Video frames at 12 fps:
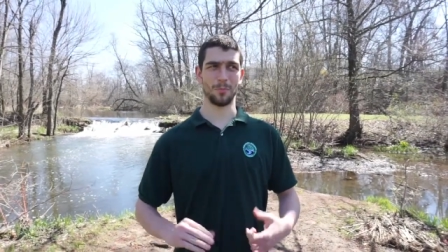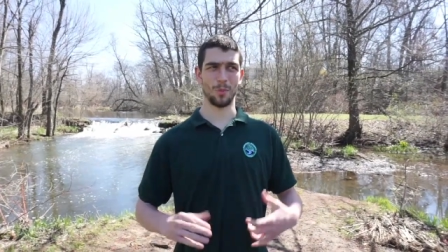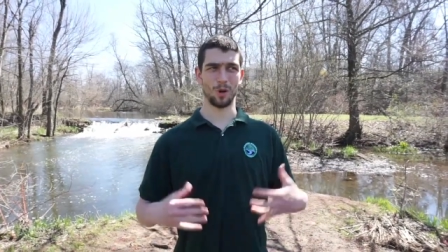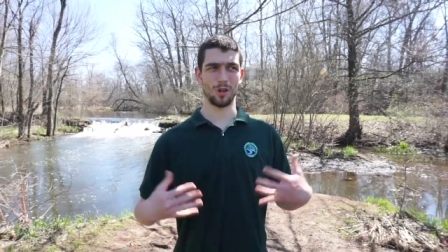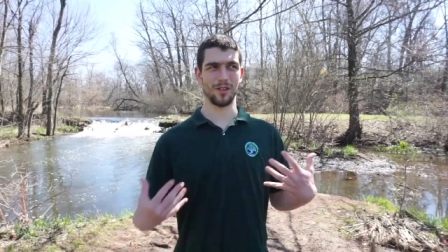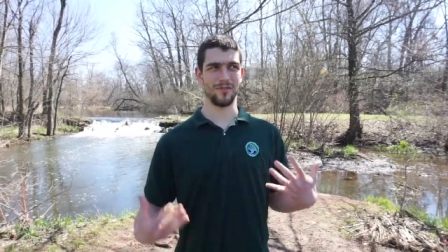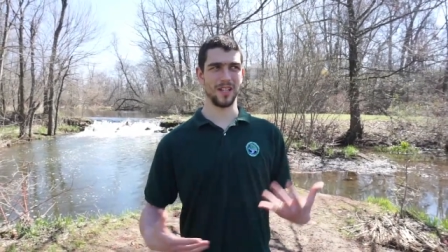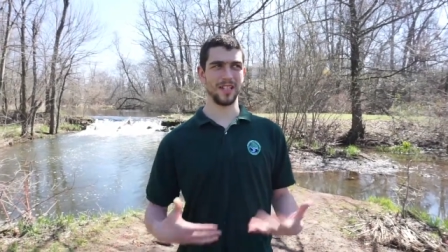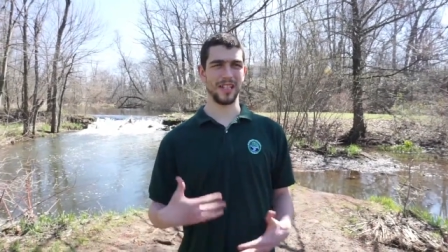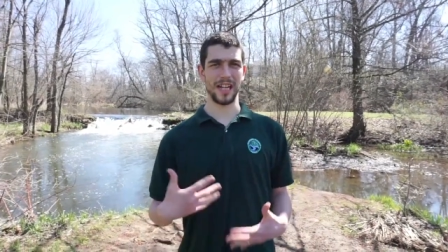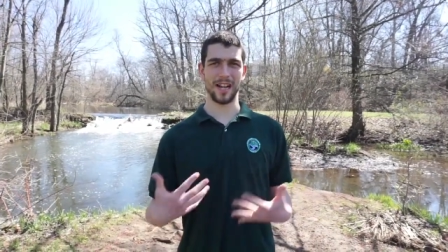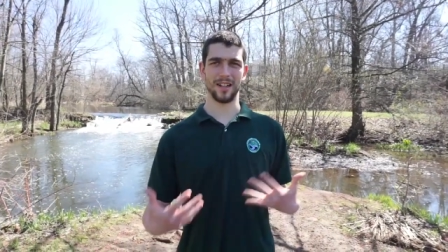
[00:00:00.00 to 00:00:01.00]
more of
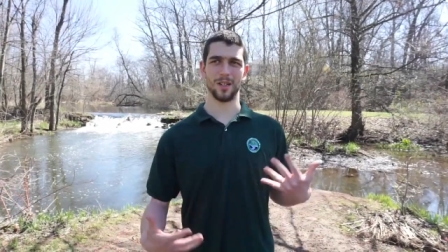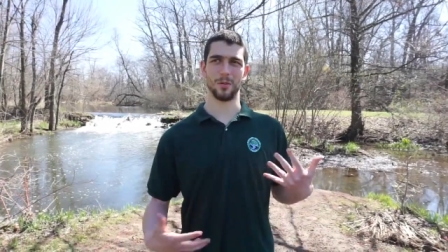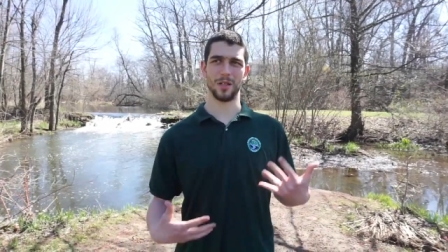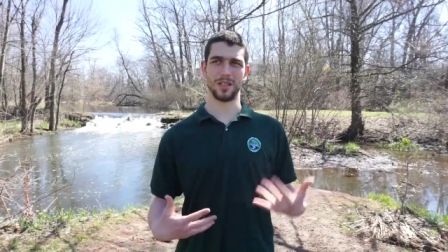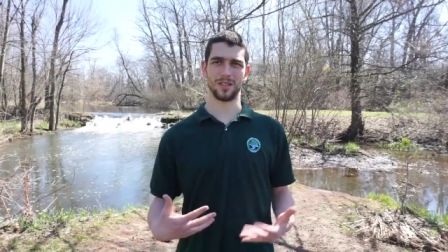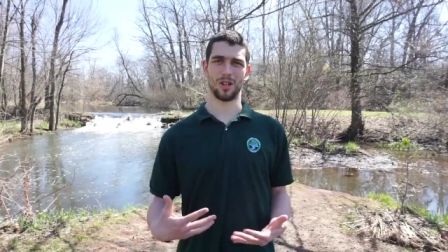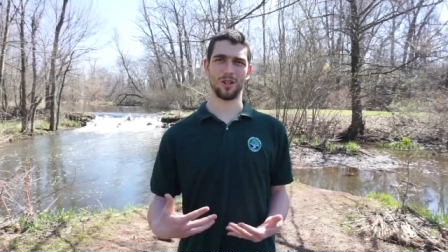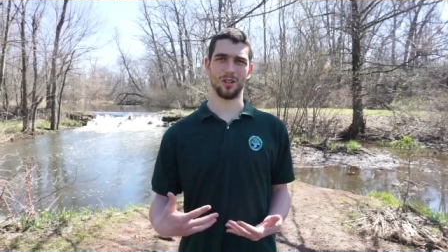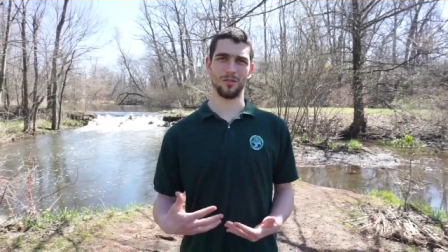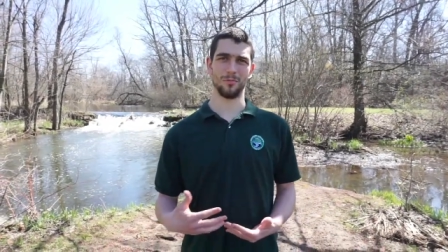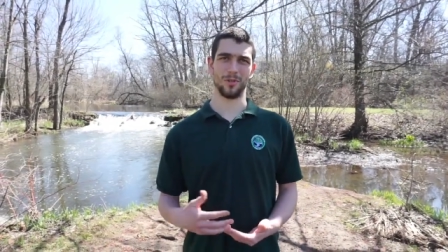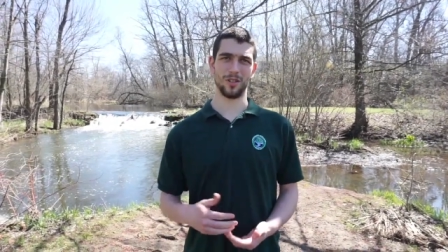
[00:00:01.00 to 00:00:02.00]
Indiana was
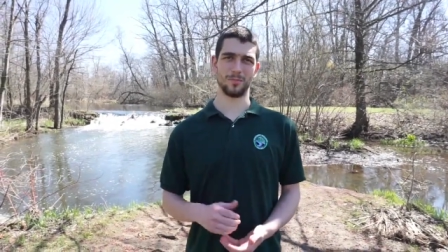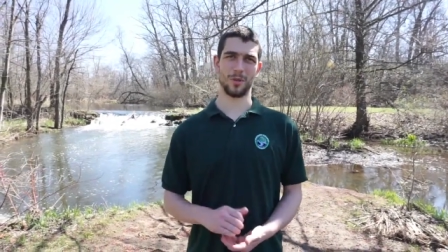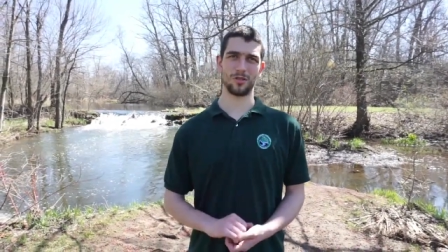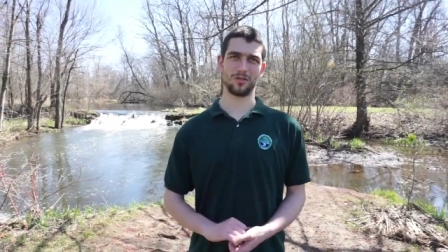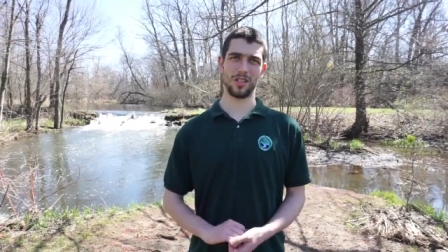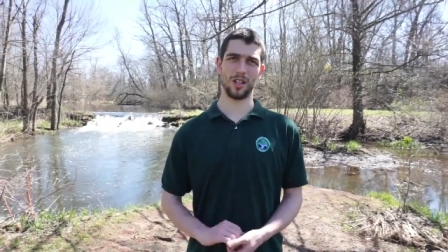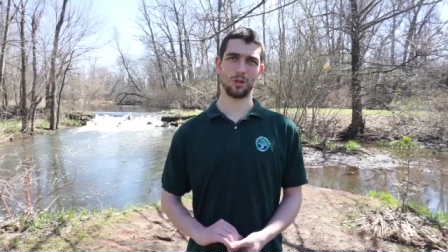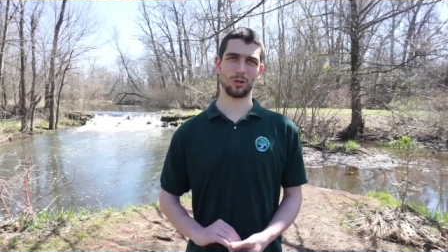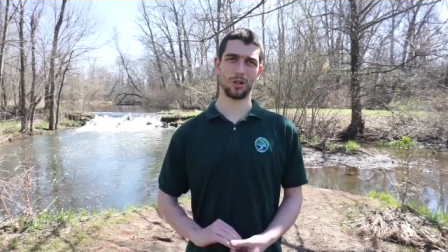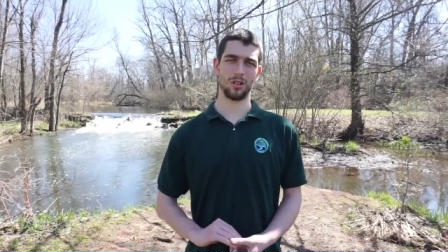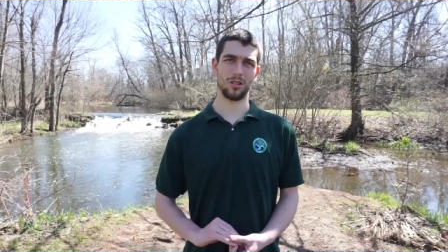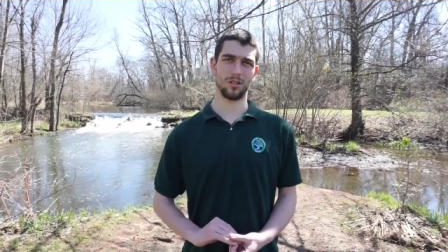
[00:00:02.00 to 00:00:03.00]
mostly oak
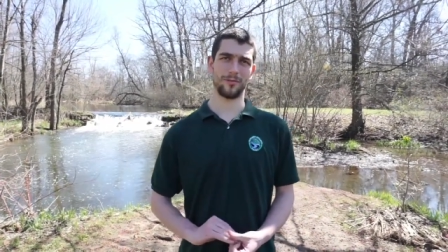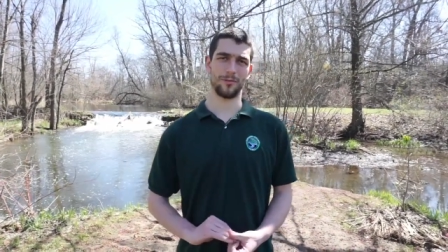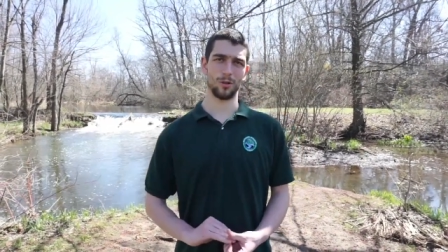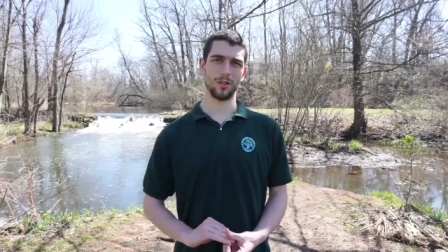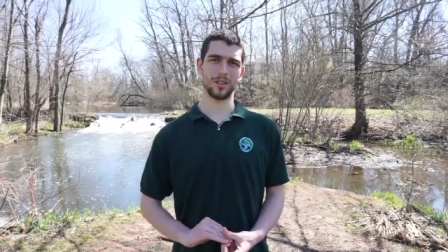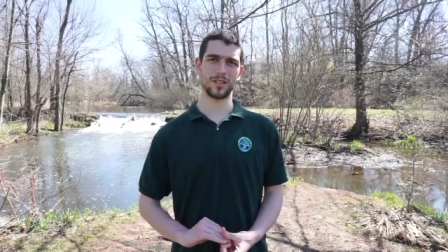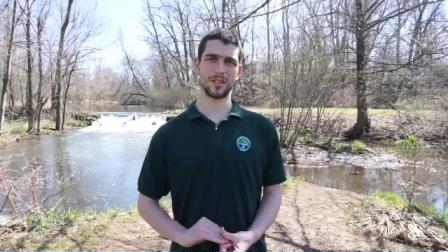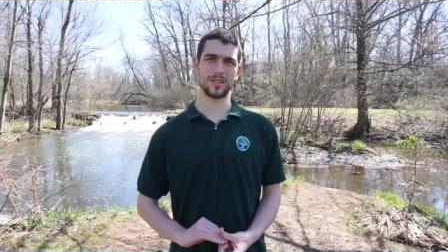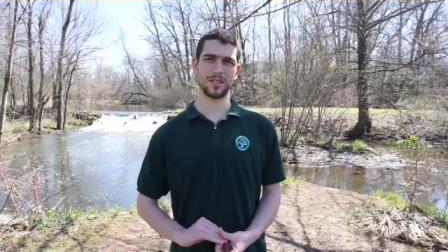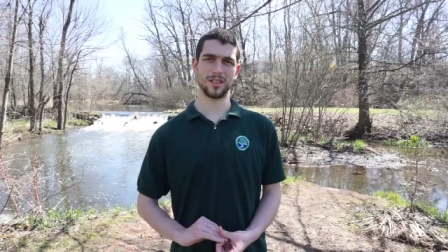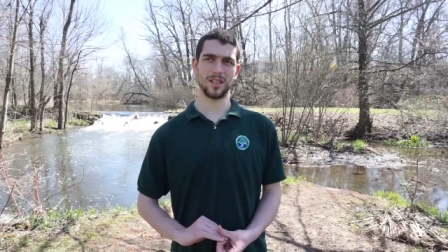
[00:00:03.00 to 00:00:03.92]
forests.